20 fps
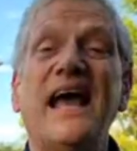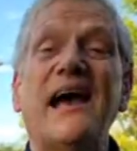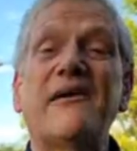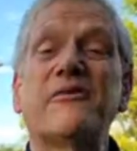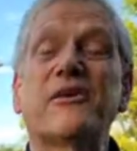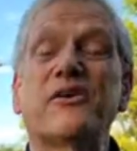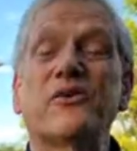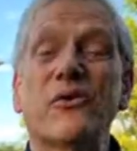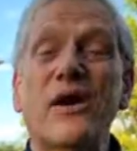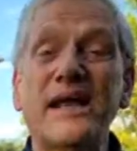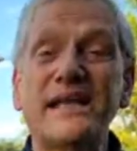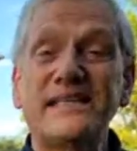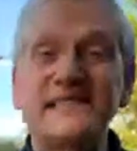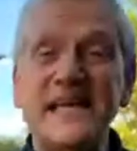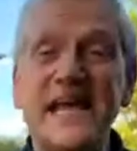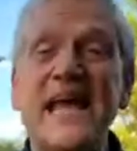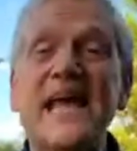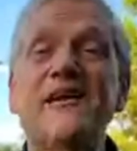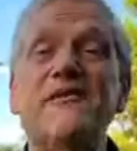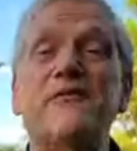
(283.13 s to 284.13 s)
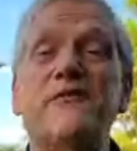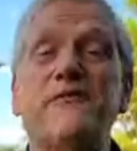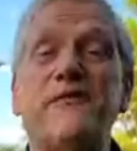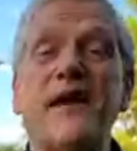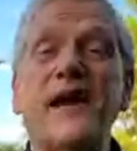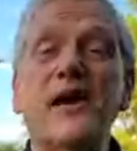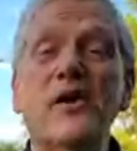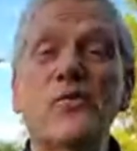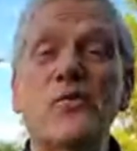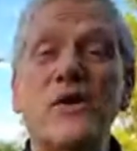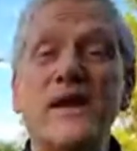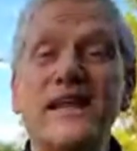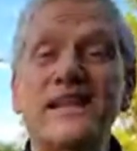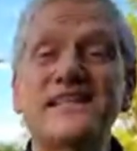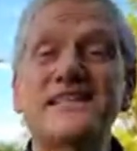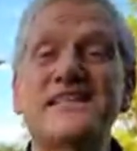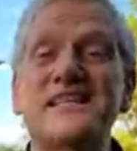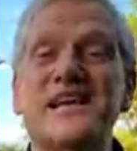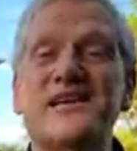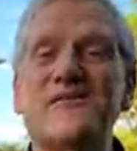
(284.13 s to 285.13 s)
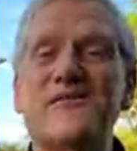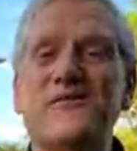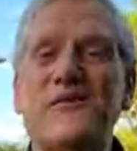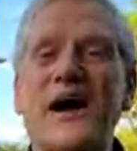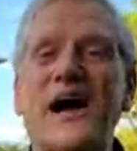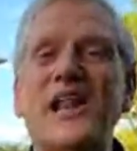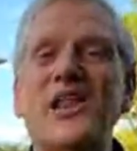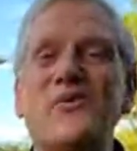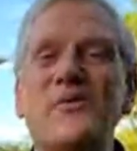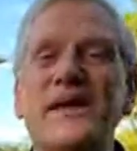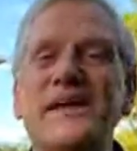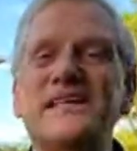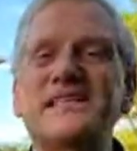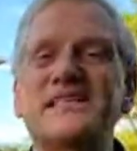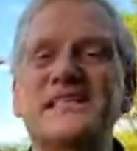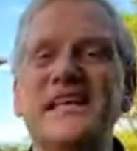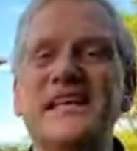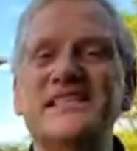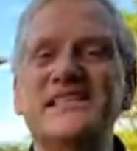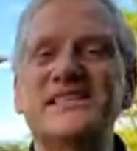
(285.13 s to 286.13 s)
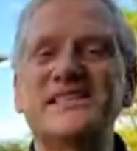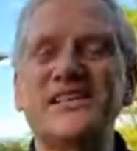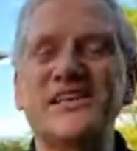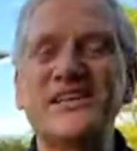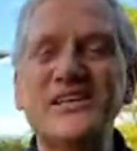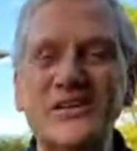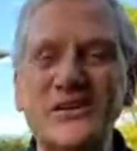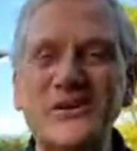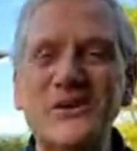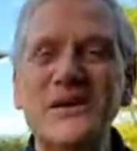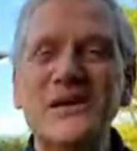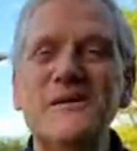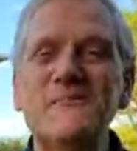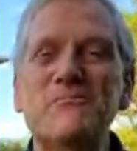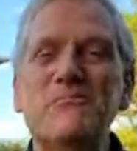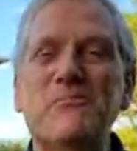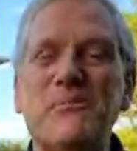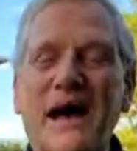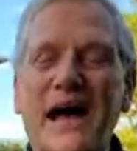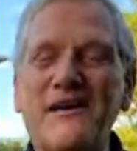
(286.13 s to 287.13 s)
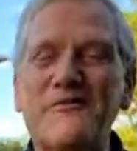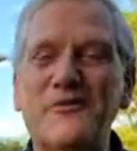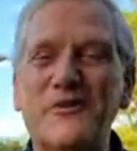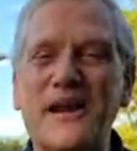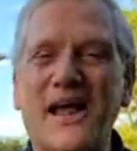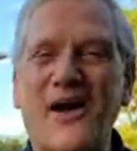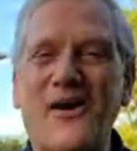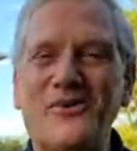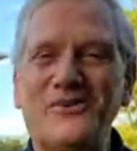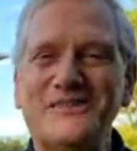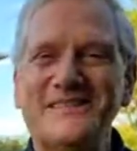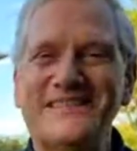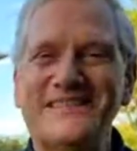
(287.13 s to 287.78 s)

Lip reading: Have a great day. Fair winds and following seas to you. Bye for now.